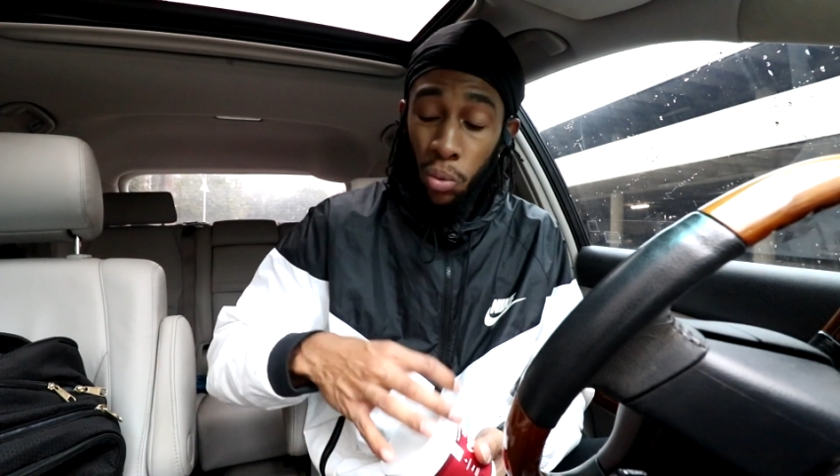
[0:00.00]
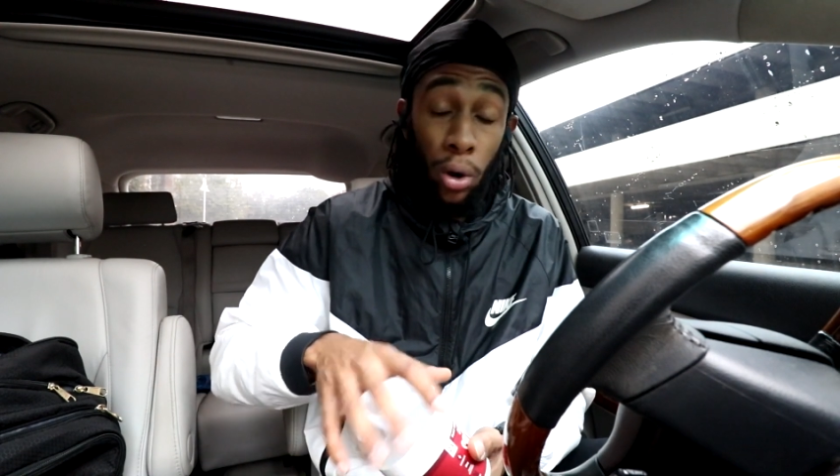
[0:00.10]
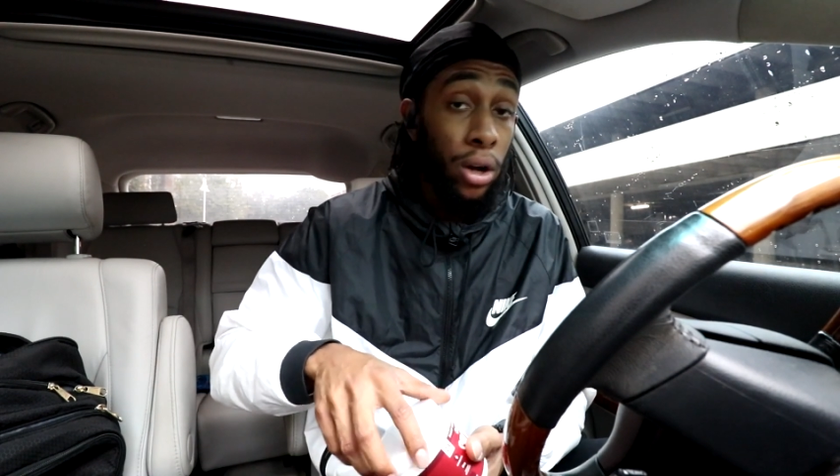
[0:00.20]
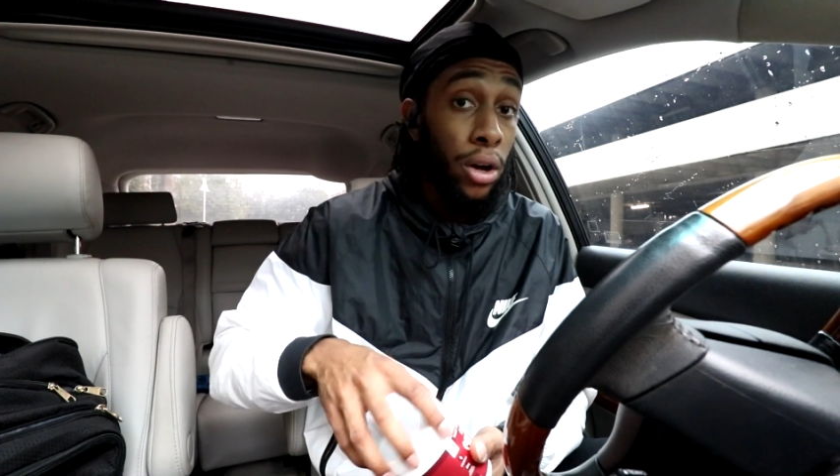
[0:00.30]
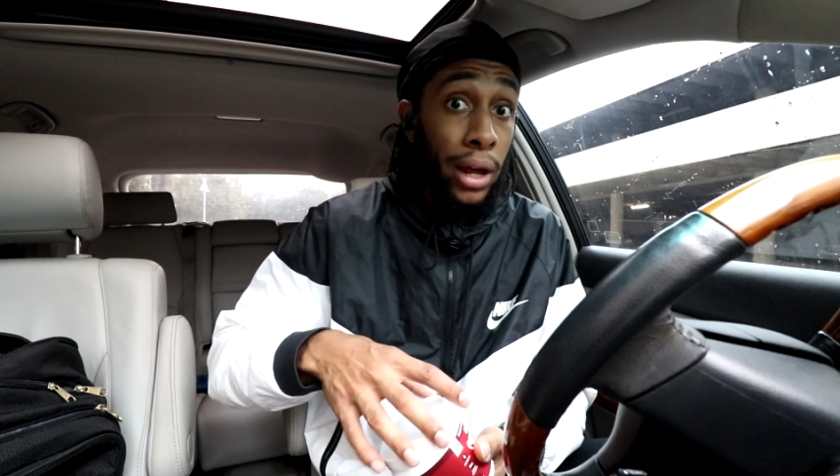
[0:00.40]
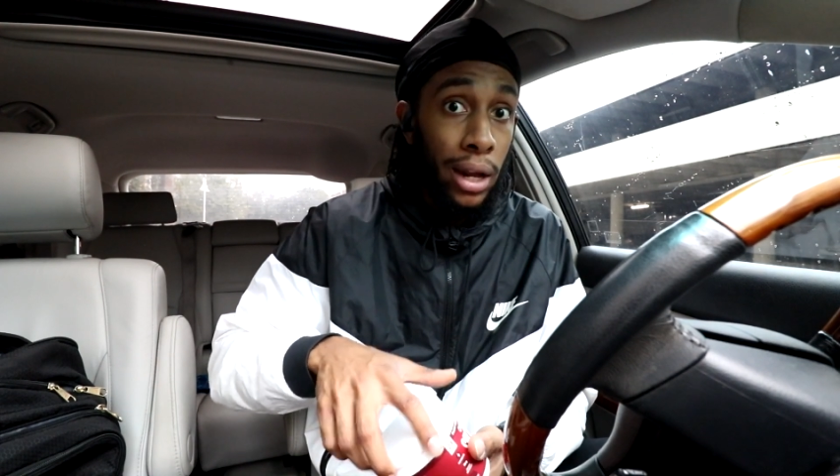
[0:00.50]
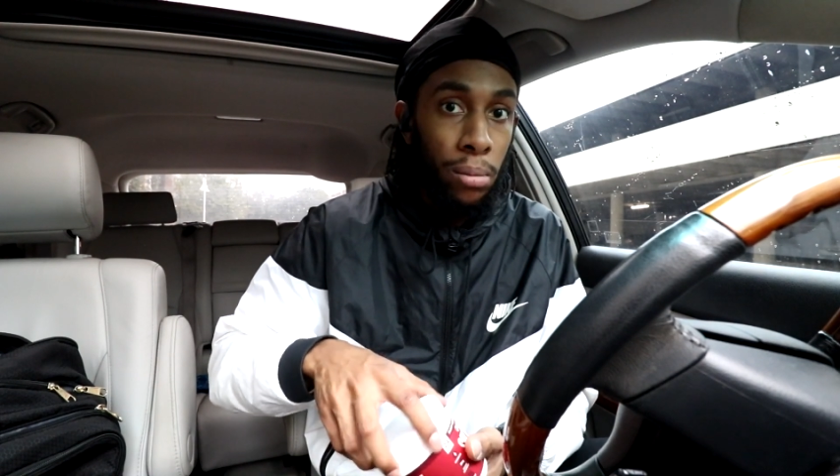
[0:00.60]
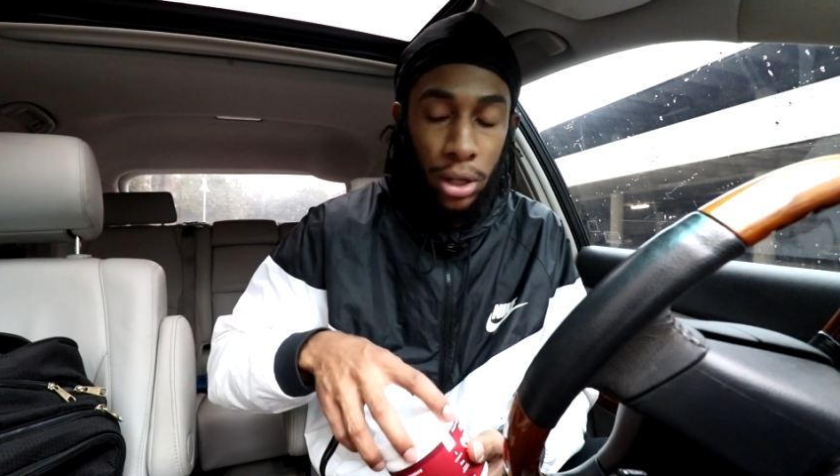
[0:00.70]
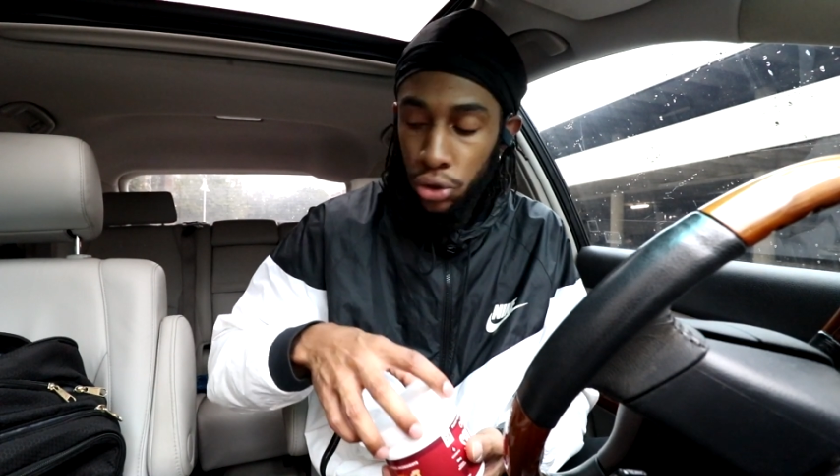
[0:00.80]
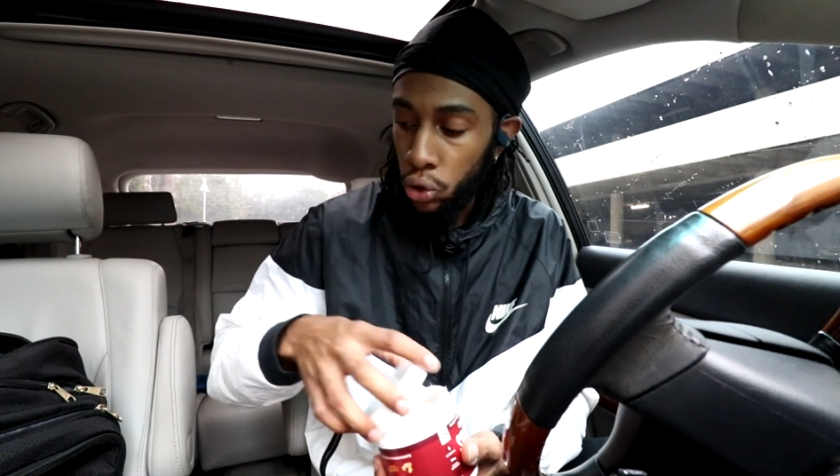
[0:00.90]
work on any
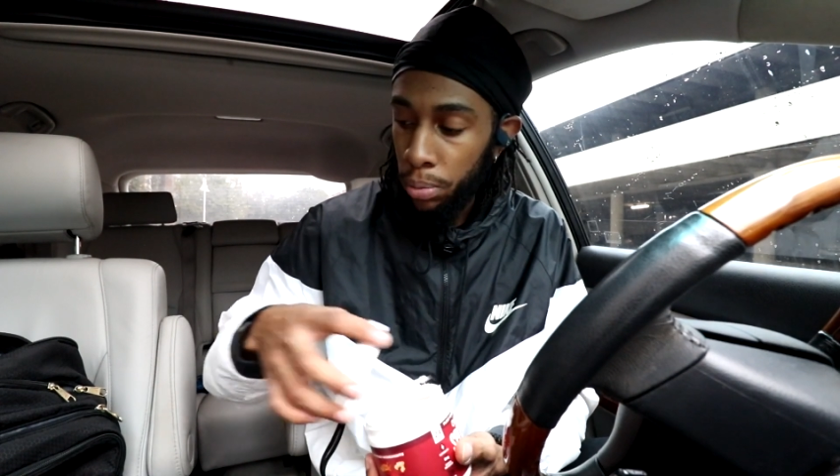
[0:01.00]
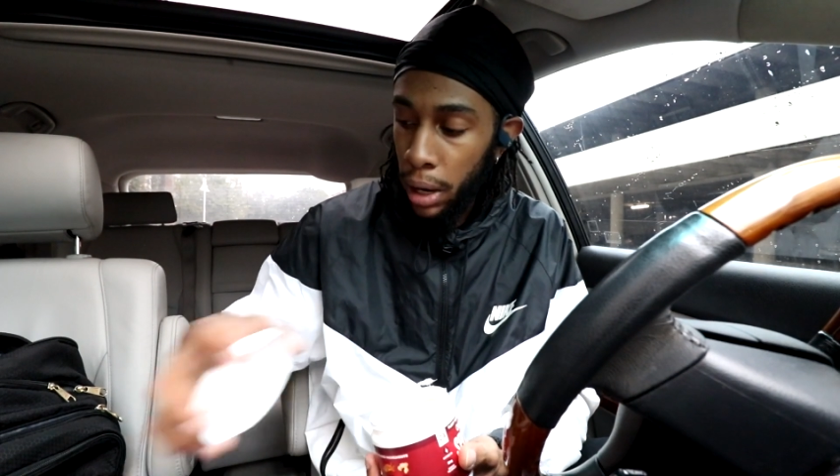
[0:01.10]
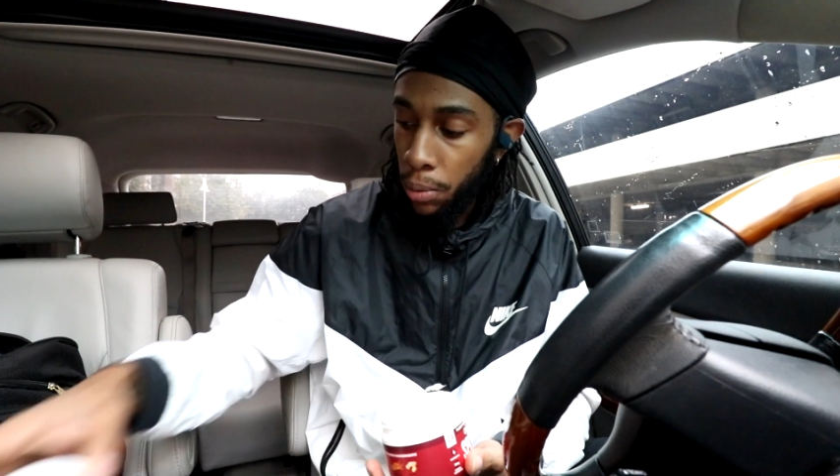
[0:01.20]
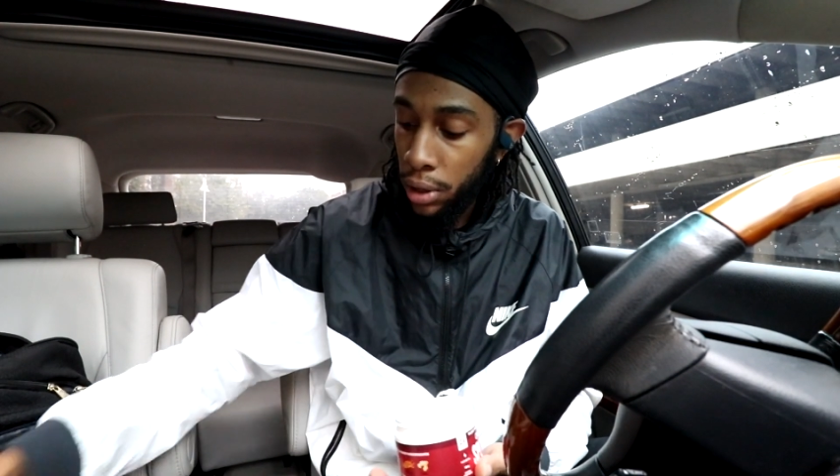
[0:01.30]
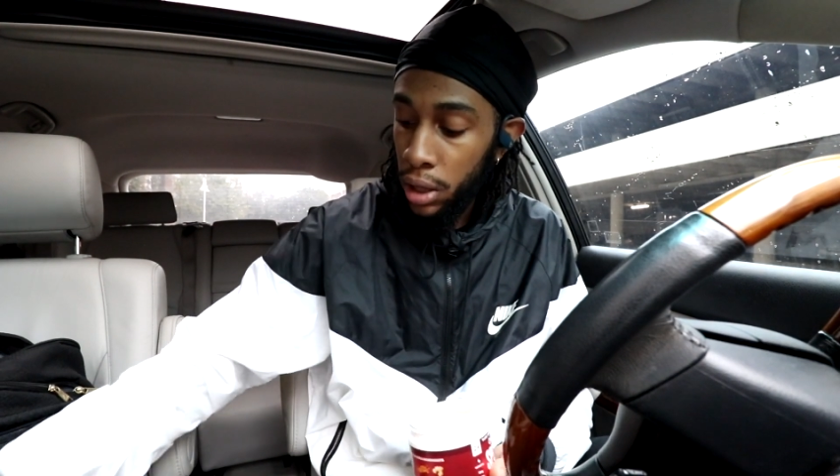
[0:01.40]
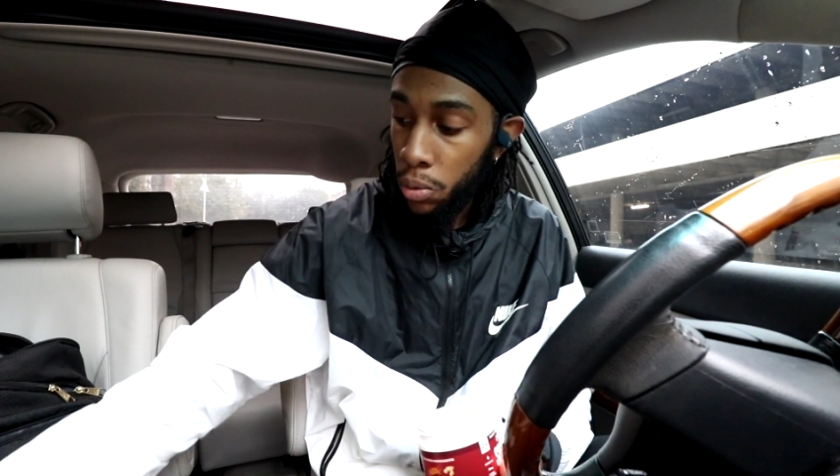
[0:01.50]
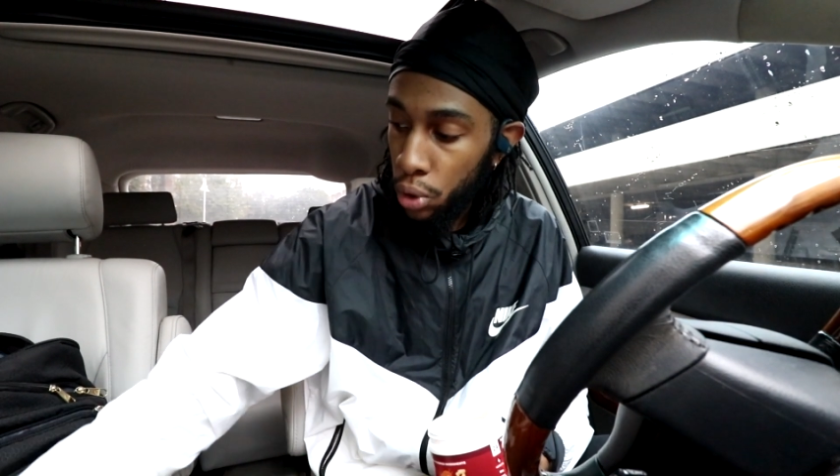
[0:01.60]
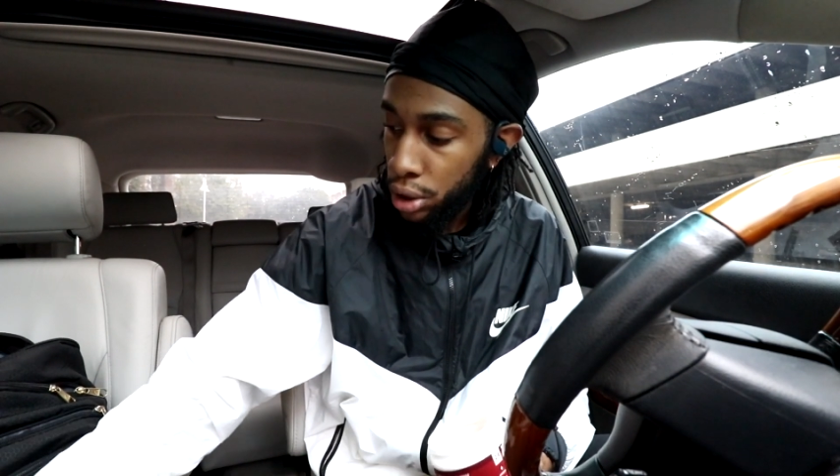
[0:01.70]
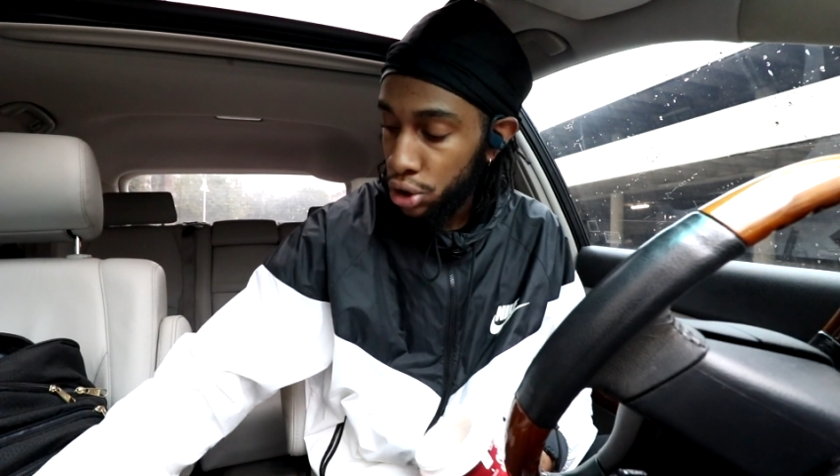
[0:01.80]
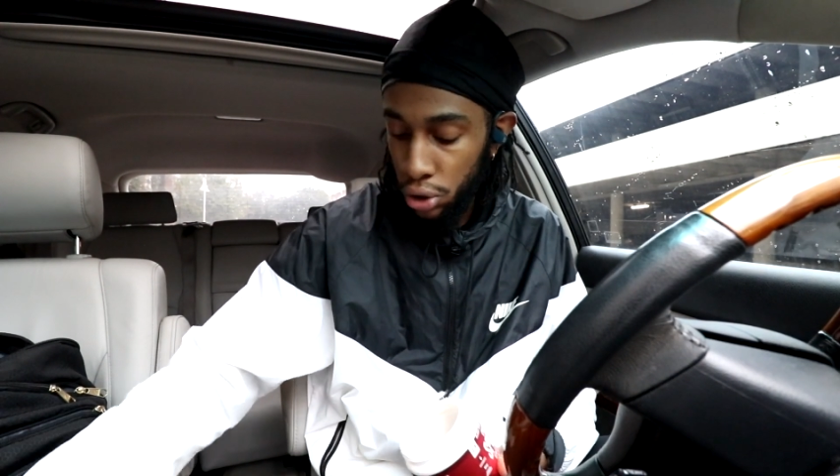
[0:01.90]
muscle group I really
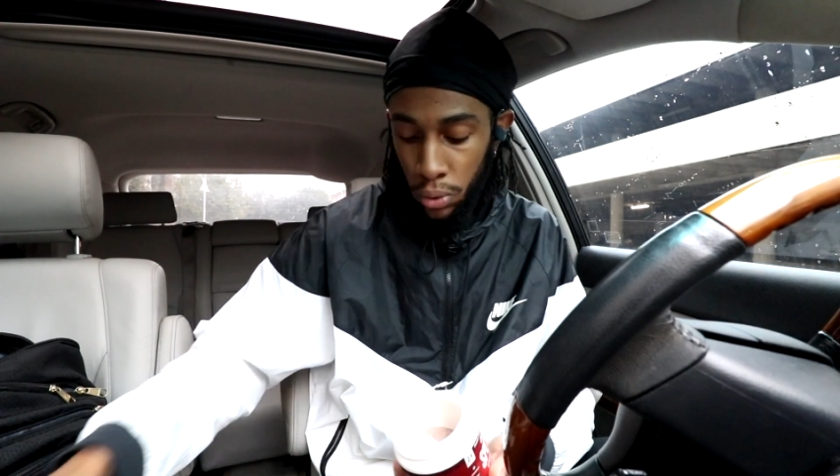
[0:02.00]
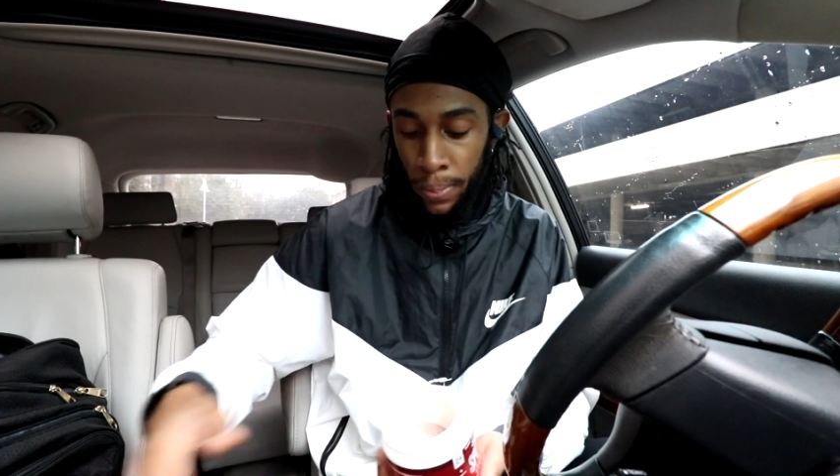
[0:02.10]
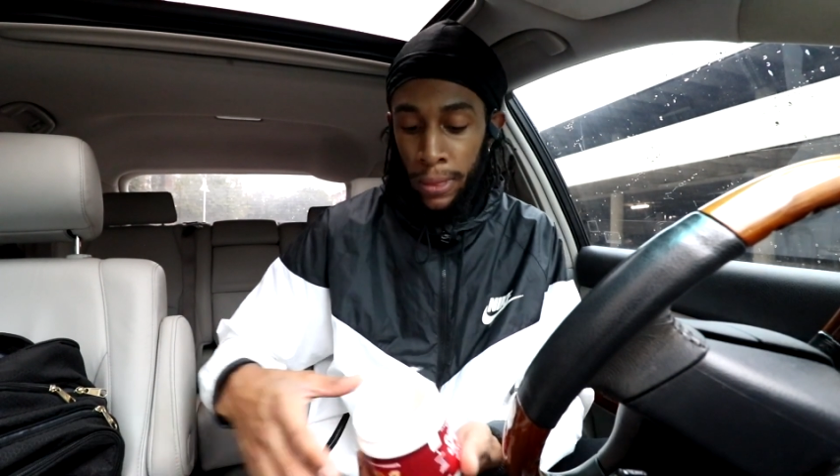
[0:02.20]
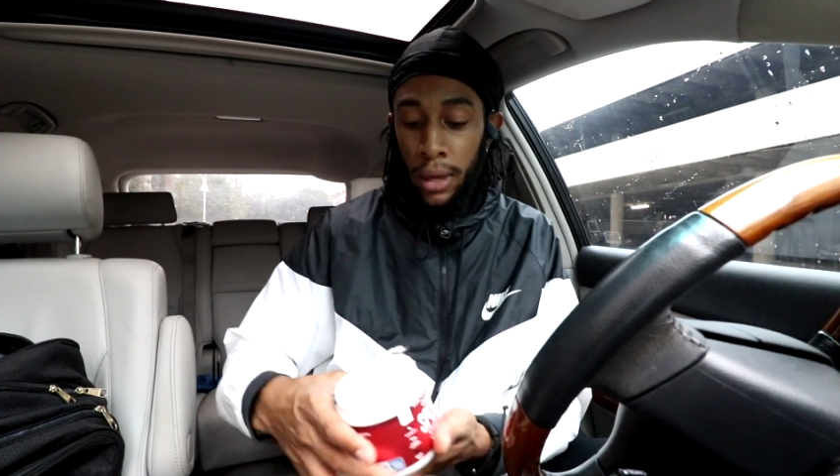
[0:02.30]
want to.